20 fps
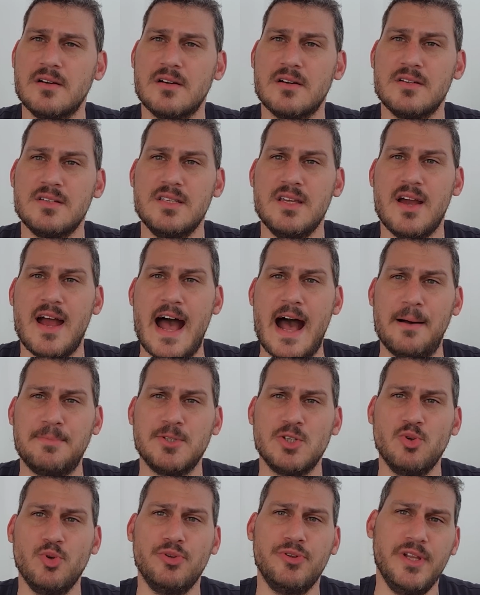because they're
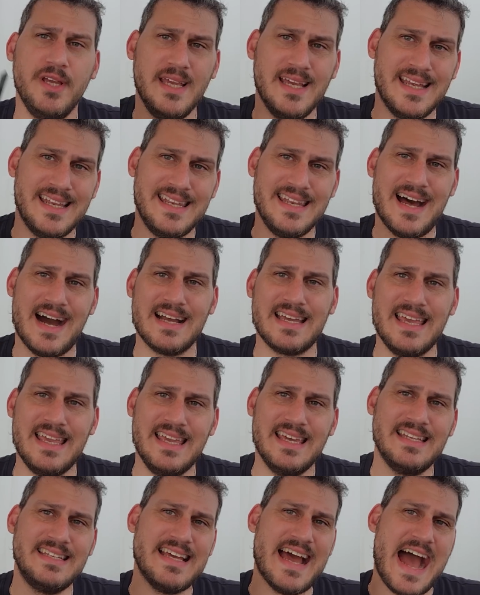absolutely
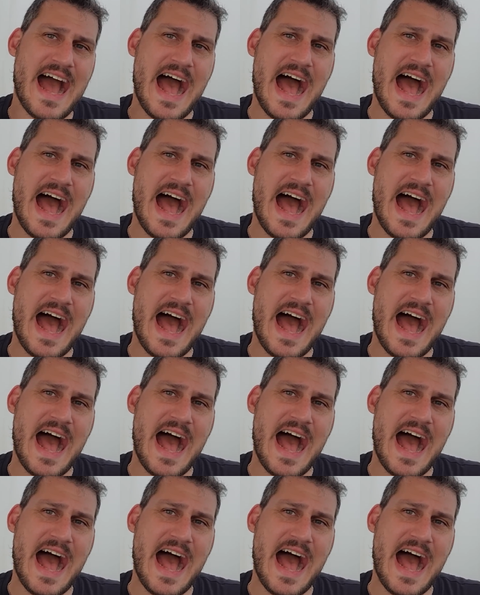knocking it